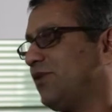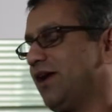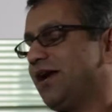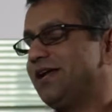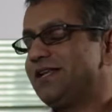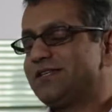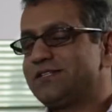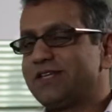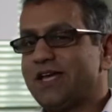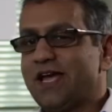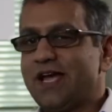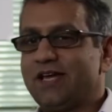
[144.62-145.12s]
Right,
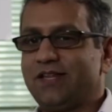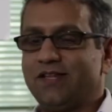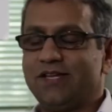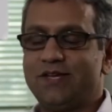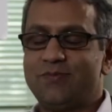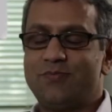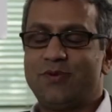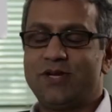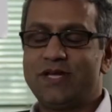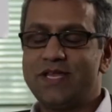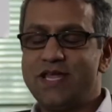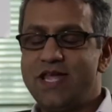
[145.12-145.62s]
exactly.
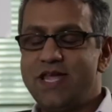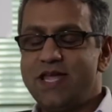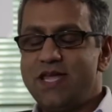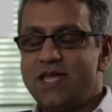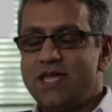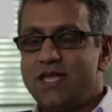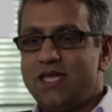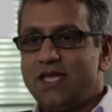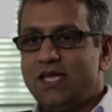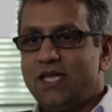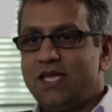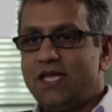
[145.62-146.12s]
But
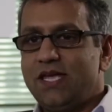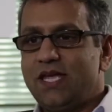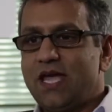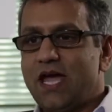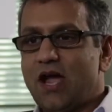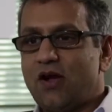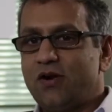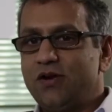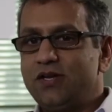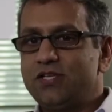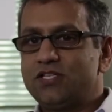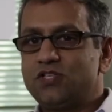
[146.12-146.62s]

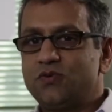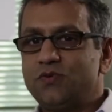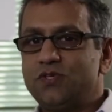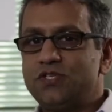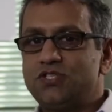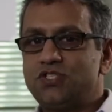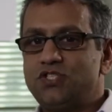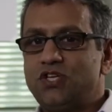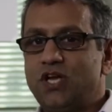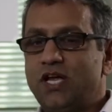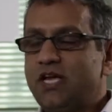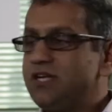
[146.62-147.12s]
our industry has
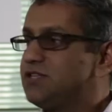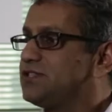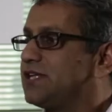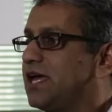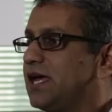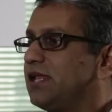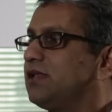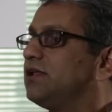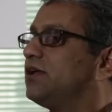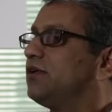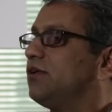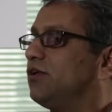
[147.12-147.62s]
changed
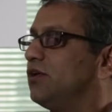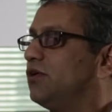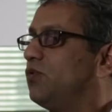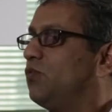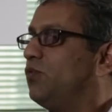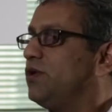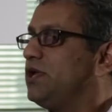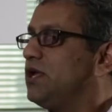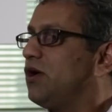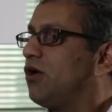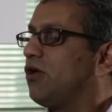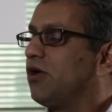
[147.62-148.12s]
that little, and
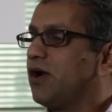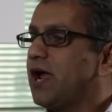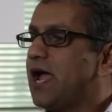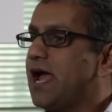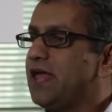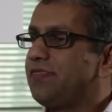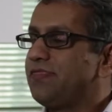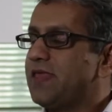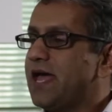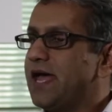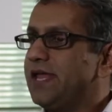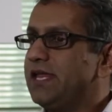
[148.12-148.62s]
we are
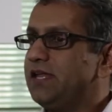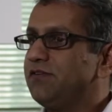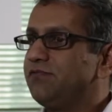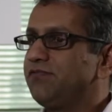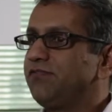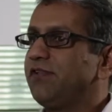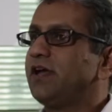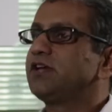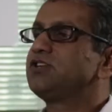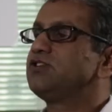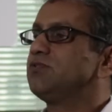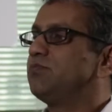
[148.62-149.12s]
at that
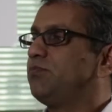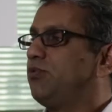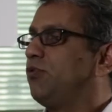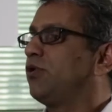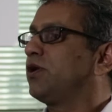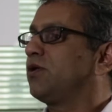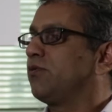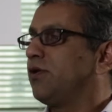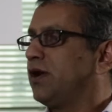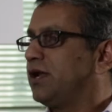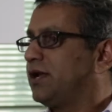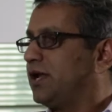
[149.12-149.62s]
inflection
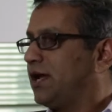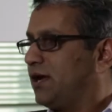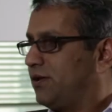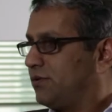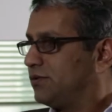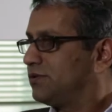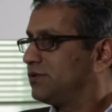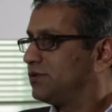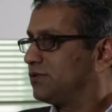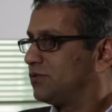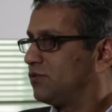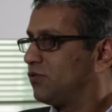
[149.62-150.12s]
point right now,
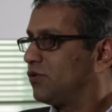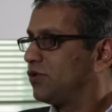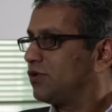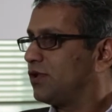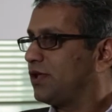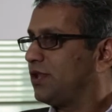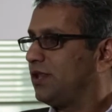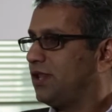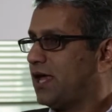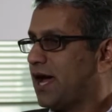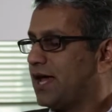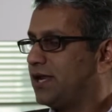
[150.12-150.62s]
where
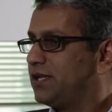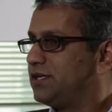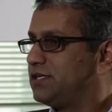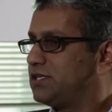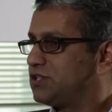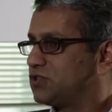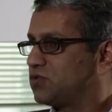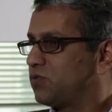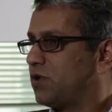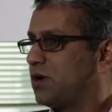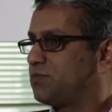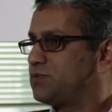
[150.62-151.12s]
a lot of
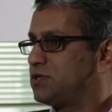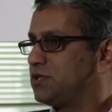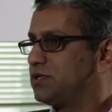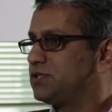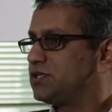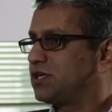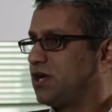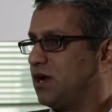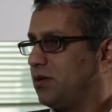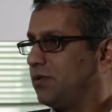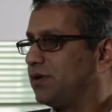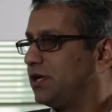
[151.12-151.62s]
disruption
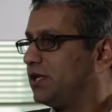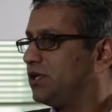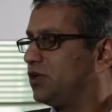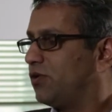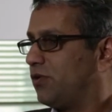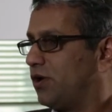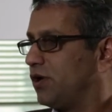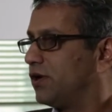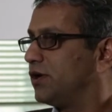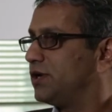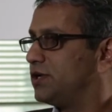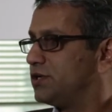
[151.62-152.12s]
is coming
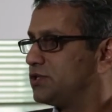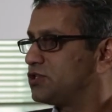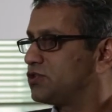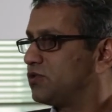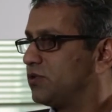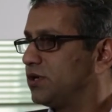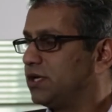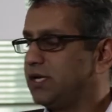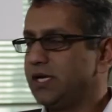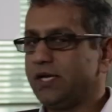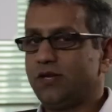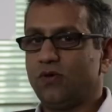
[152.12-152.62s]
into our
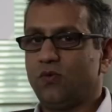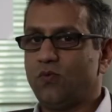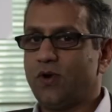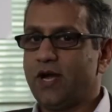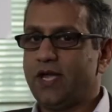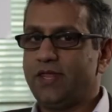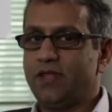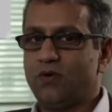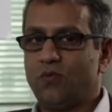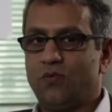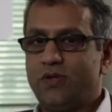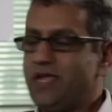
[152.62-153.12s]
industry in a
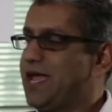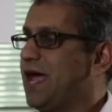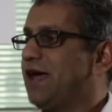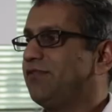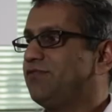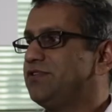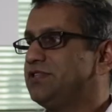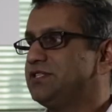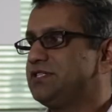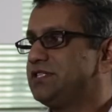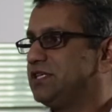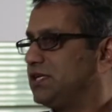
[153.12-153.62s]
way that we
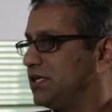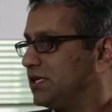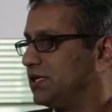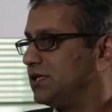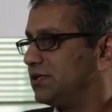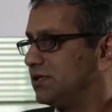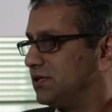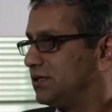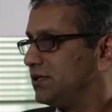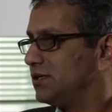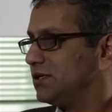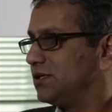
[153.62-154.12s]
haven't seen
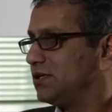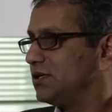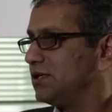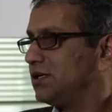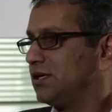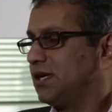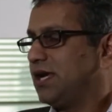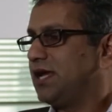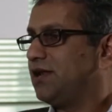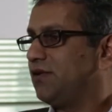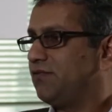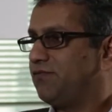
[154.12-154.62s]

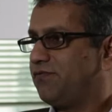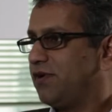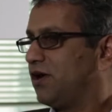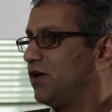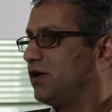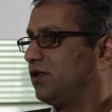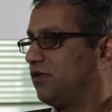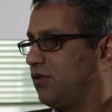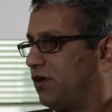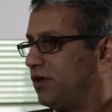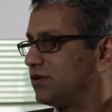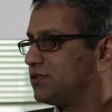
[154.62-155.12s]
in a
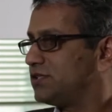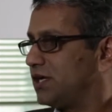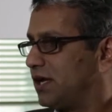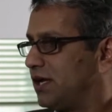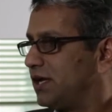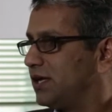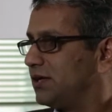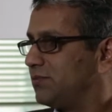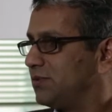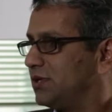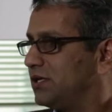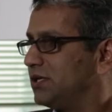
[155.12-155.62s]
very long
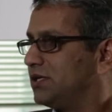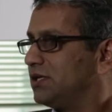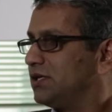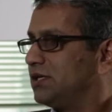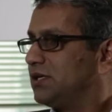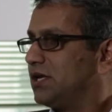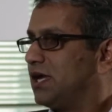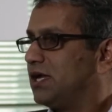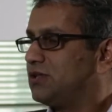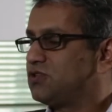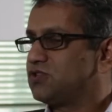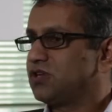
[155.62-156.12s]
time.
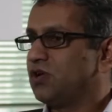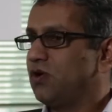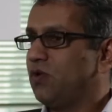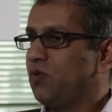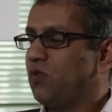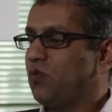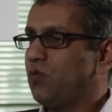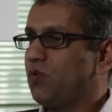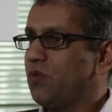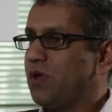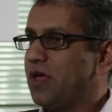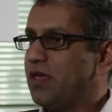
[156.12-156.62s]
And
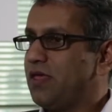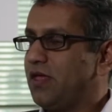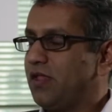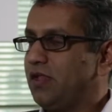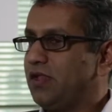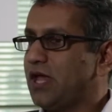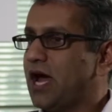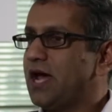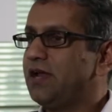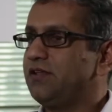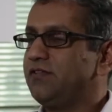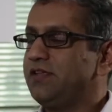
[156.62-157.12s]
so a
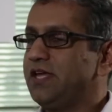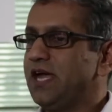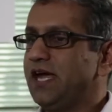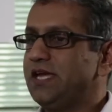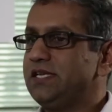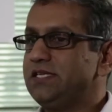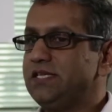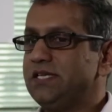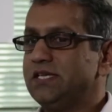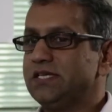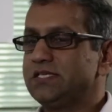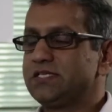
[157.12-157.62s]
lot of the
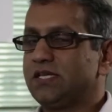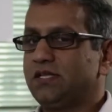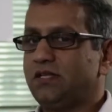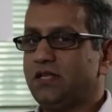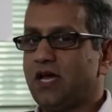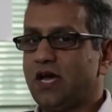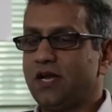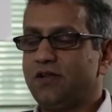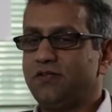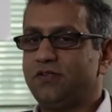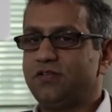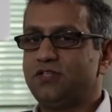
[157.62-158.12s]
ideas, a
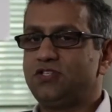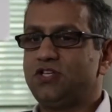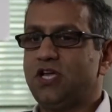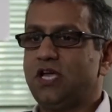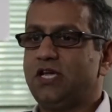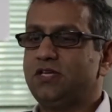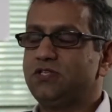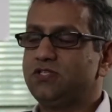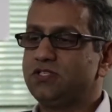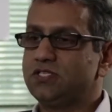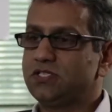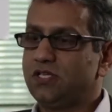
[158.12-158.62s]
lot of the
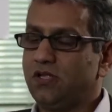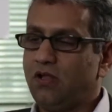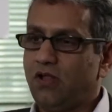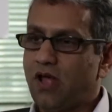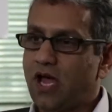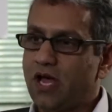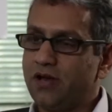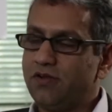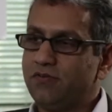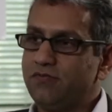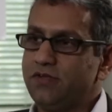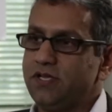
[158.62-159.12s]
changes, a
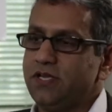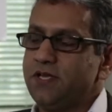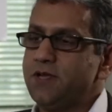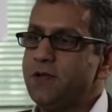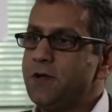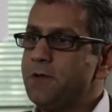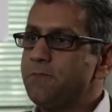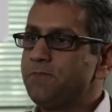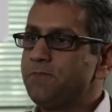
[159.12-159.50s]
lot of the